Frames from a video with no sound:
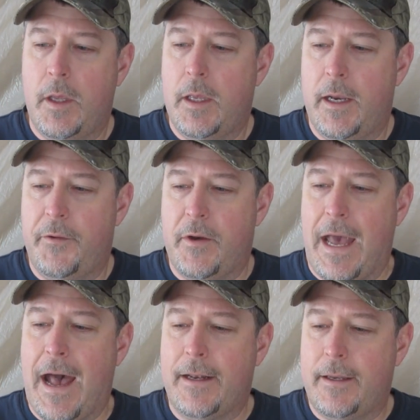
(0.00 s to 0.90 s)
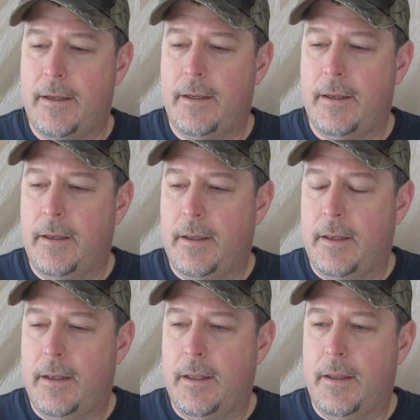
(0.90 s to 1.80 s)
It is not
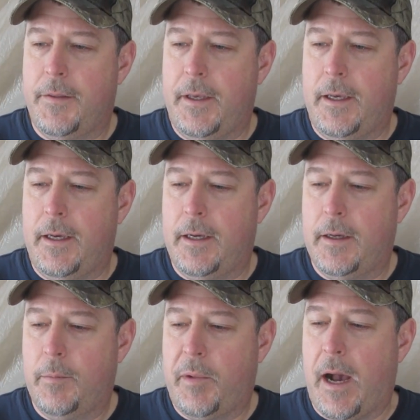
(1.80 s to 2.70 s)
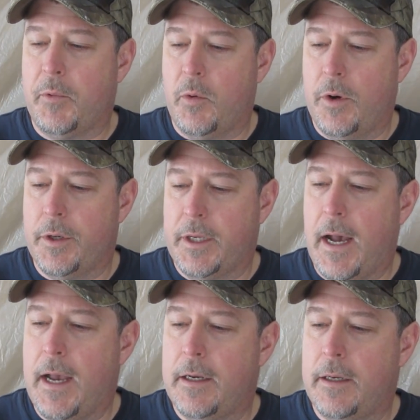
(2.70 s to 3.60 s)
the popcorn
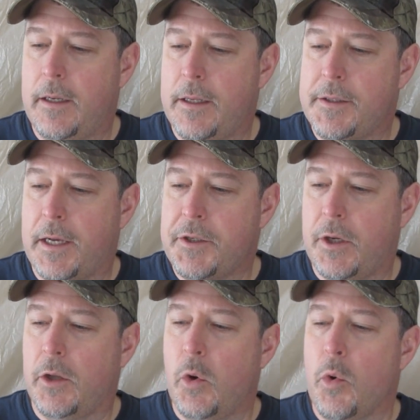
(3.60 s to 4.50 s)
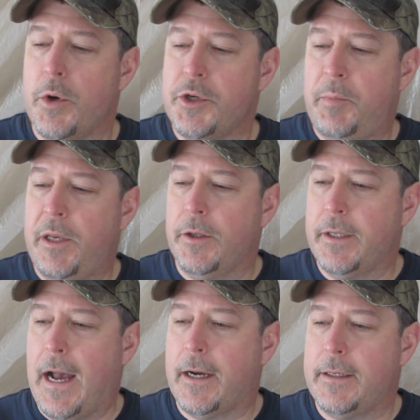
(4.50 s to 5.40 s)
kind. It's actually called Orange Peel
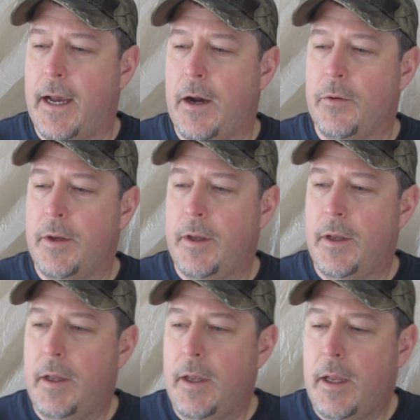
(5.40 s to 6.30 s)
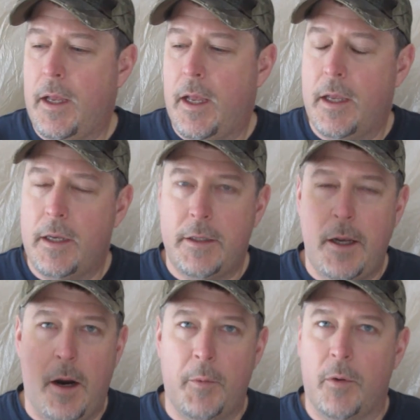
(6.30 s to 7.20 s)
Knockdown.
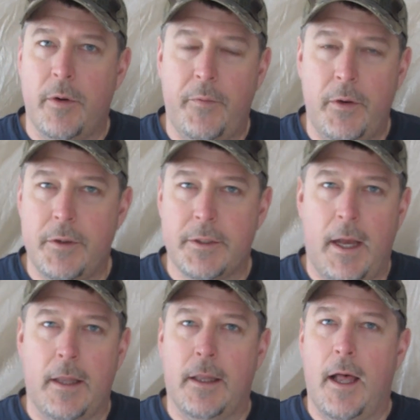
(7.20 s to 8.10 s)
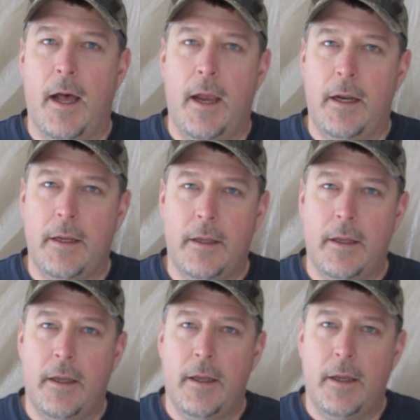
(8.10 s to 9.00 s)
Terrible reviews online.
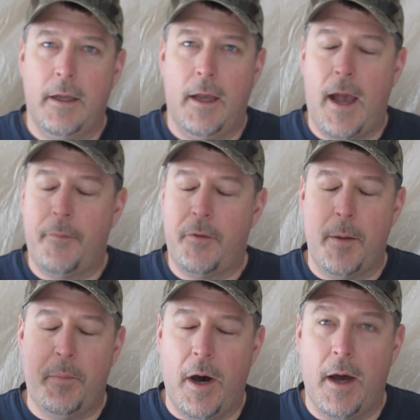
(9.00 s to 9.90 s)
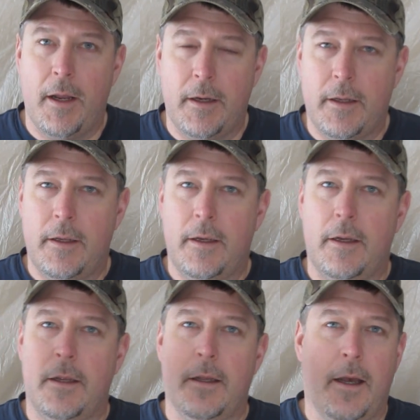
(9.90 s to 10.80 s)
After I bought it,
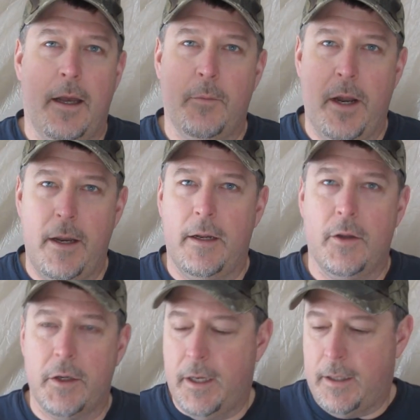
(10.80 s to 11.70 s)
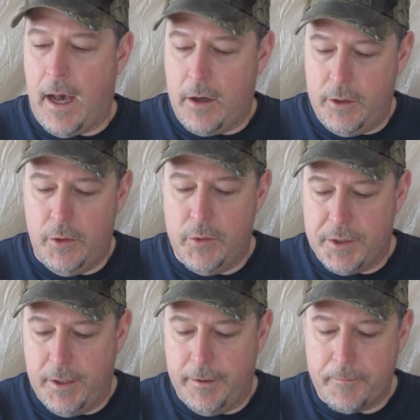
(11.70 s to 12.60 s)
I went in and looked at how to
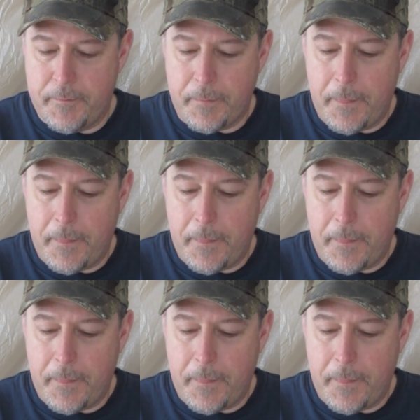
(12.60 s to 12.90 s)
use it.